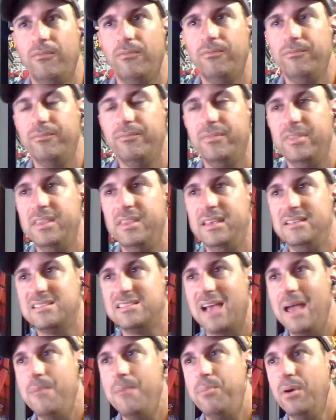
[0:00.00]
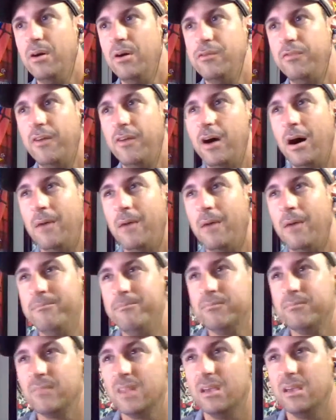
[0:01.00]
the type of
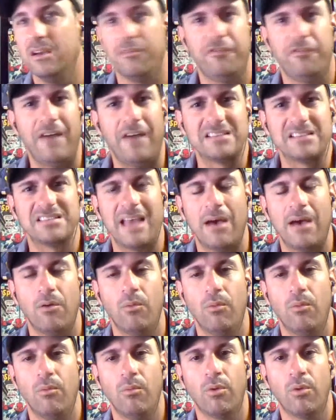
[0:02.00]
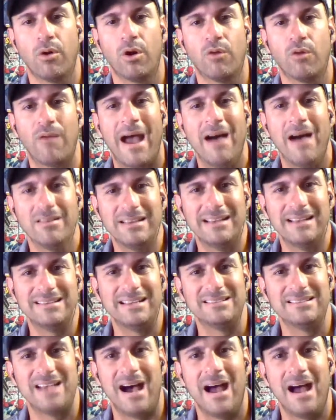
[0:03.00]
effects that were around at the
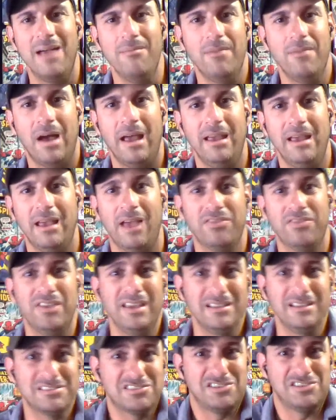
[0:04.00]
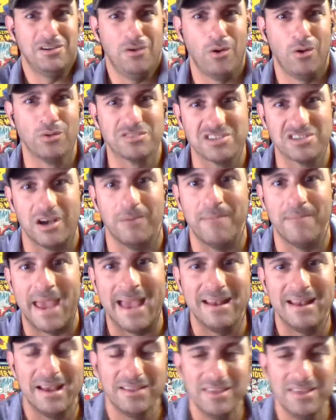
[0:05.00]
time, I think it still holds up, man.
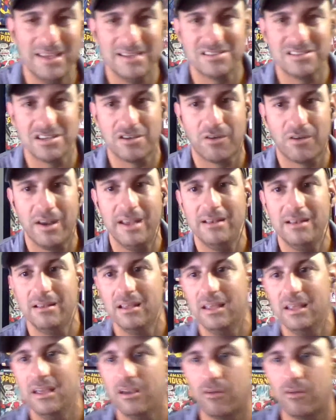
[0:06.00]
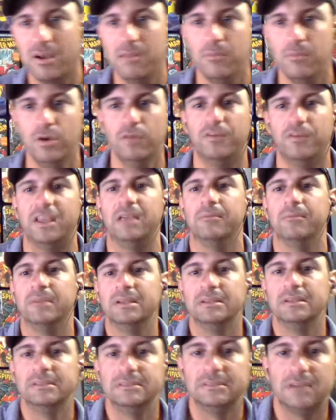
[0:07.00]
I think it's a great, great movie.
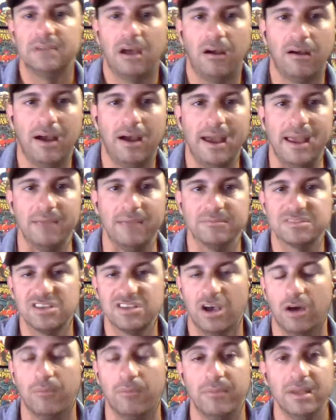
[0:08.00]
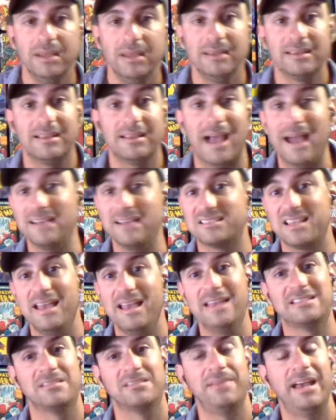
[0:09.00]
All right, so... guys,
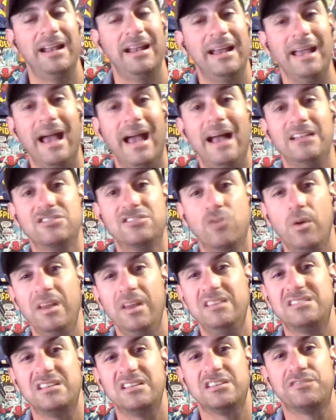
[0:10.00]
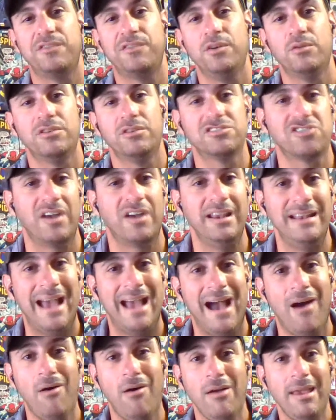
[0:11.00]
thanks, man. I got 26 viewers right
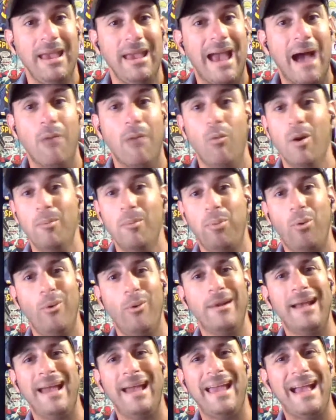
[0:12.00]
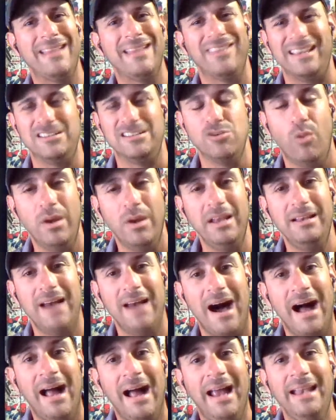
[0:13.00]
now. At one point, I had like
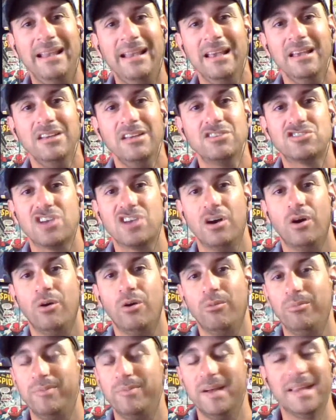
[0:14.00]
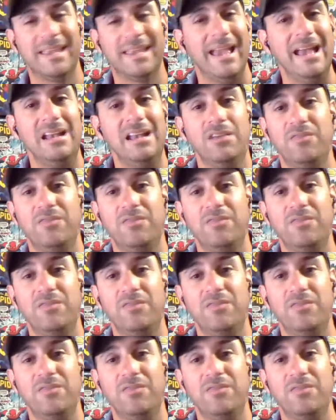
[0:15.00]
29. So again, if you